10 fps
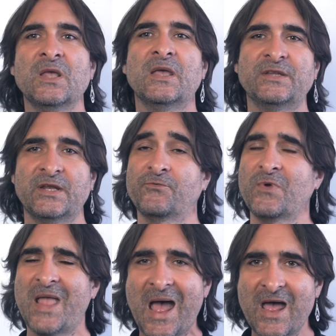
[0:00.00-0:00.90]
Indeed, if
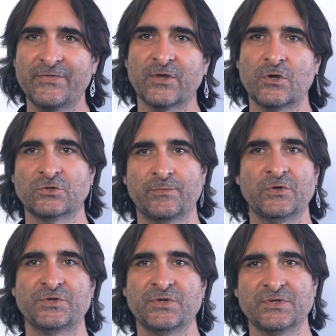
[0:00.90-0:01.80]
we add the
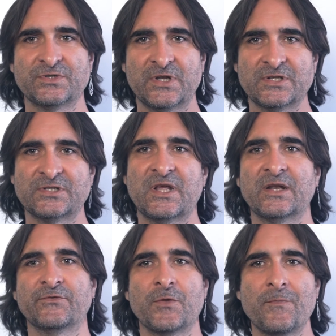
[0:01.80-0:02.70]
contributions instead
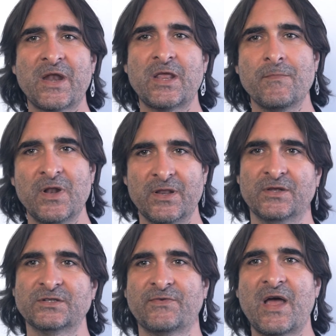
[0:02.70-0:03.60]
of the many
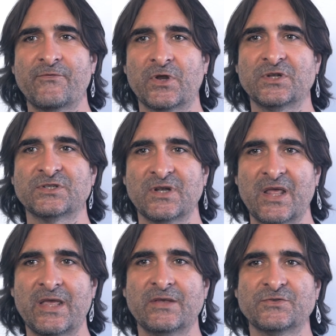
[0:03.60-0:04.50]
millions of African
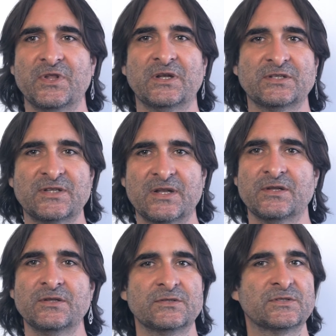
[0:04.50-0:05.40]
slaves and their
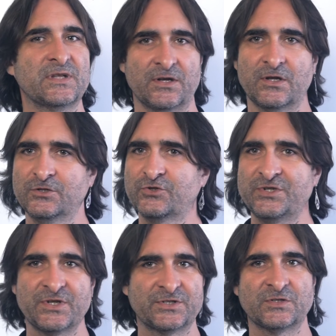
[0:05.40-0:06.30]
descendants in countries
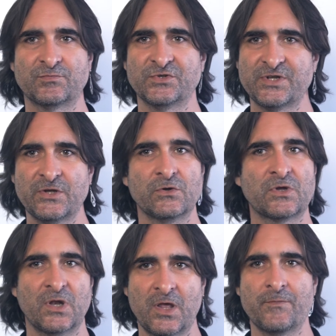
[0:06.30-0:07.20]
such as Brazil,
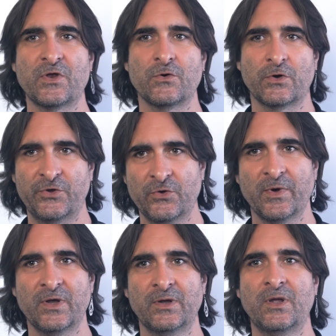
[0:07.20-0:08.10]
Colombia, or
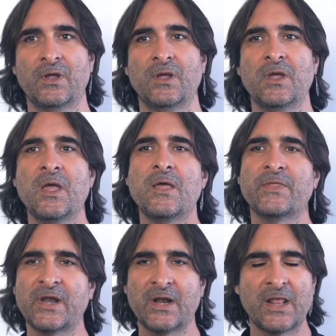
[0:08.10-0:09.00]
Cuba,
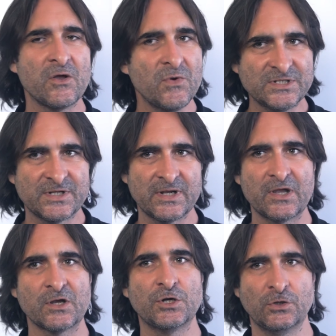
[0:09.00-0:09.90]
then in linguistic
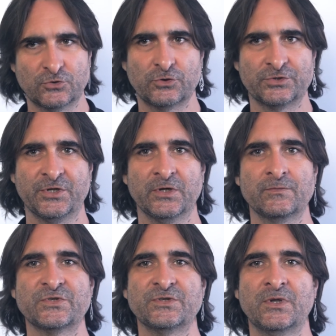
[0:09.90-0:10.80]
and cultural
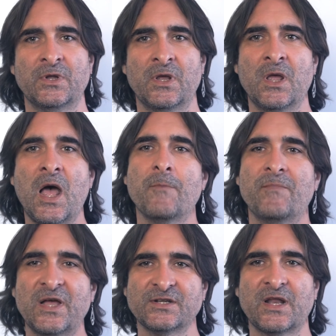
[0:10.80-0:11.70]
terms, a
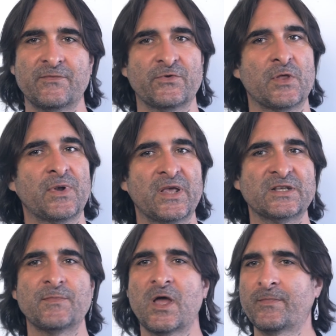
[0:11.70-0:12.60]
better name for the
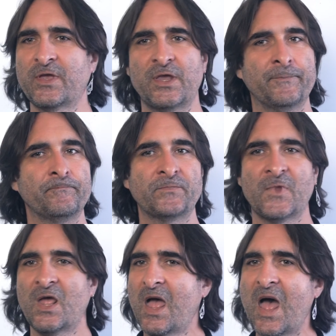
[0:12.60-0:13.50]
place might be
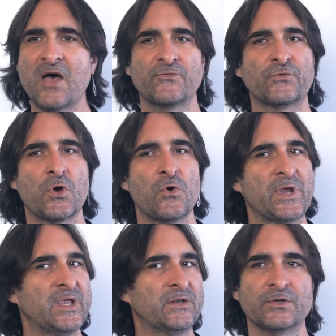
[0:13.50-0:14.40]

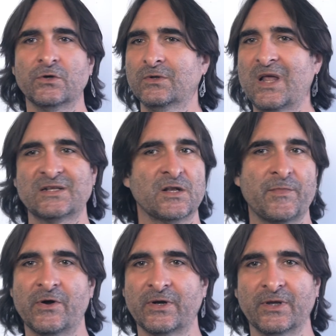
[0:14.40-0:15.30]
Afro-Indo-Latin
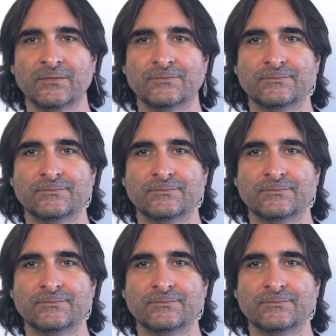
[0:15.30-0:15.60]
America.